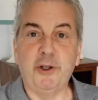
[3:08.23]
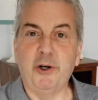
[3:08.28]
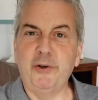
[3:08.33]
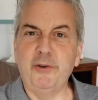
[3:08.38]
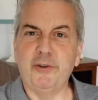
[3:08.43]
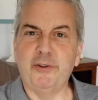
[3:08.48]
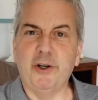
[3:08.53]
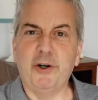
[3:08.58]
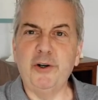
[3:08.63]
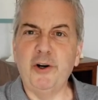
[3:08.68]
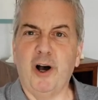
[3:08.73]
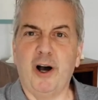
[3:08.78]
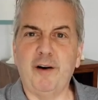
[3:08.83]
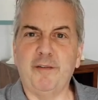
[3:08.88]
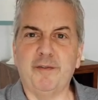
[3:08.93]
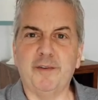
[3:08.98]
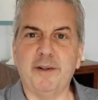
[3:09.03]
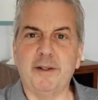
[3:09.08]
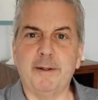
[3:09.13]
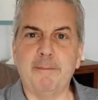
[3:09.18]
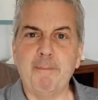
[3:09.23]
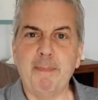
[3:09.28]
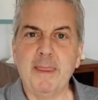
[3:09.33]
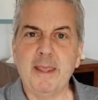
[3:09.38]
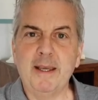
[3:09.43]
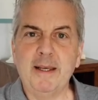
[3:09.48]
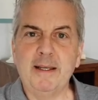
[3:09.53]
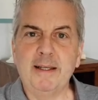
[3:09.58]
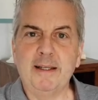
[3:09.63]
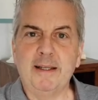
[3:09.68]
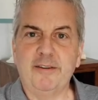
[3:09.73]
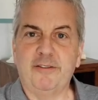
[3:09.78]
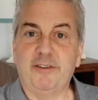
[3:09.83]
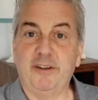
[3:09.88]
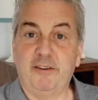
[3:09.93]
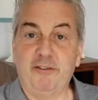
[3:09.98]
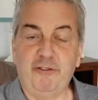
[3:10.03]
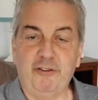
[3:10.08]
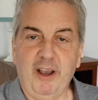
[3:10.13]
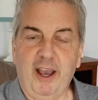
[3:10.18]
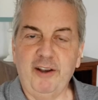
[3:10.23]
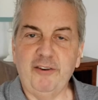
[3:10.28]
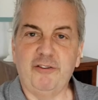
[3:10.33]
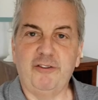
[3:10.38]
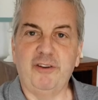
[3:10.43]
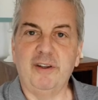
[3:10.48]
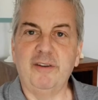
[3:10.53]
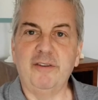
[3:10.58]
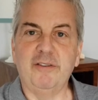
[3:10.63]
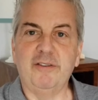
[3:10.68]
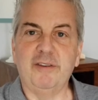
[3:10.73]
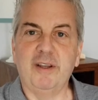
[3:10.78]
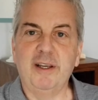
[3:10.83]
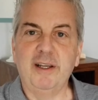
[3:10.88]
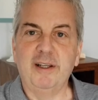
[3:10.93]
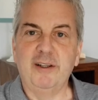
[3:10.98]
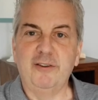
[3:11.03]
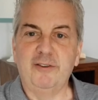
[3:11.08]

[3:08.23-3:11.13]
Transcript: Don't offer suggestions.